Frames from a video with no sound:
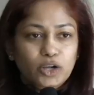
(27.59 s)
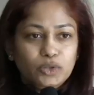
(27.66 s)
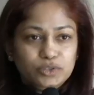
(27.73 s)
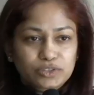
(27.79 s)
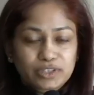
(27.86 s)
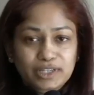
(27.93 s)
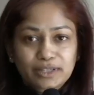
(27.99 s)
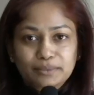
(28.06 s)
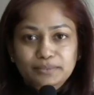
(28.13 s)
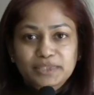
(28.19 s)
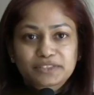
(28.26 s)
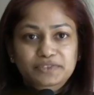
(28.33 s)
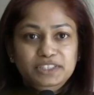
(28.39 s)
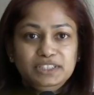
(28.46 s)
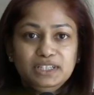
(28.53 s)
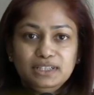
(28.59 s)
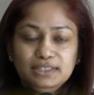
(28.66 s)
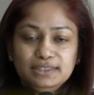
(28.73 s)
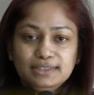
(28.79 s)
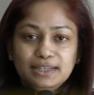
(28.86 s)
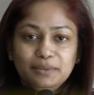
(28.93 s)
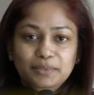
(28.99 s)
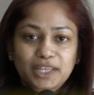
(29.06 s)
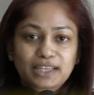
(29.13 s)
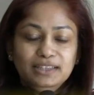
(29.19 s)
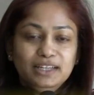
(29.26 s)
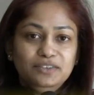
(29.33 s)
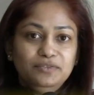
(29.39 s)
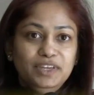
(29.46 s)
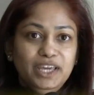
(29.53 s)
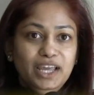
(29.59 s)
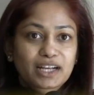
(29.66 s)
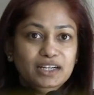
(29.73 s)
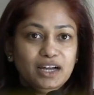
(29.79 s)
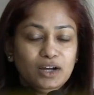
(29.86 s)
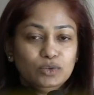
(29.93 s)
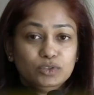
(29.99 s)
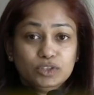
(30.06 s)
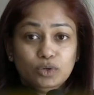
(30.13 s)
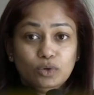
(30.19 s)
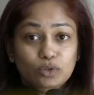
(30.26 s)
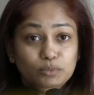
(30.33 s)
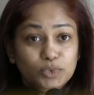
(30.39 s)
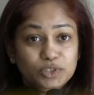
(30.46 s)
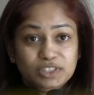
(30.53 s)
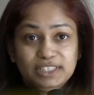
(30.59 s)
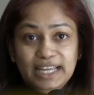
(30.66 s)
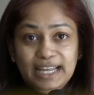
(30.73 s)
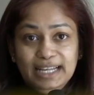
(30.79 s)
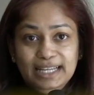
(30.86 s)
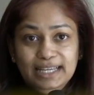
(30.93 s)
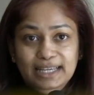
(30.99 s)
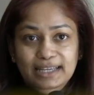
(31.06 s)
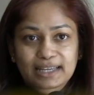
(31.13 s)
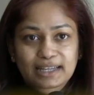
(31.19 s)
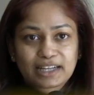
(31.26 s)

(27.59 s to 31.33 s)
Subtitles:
Clostridium difficile is something that we encounter almost daily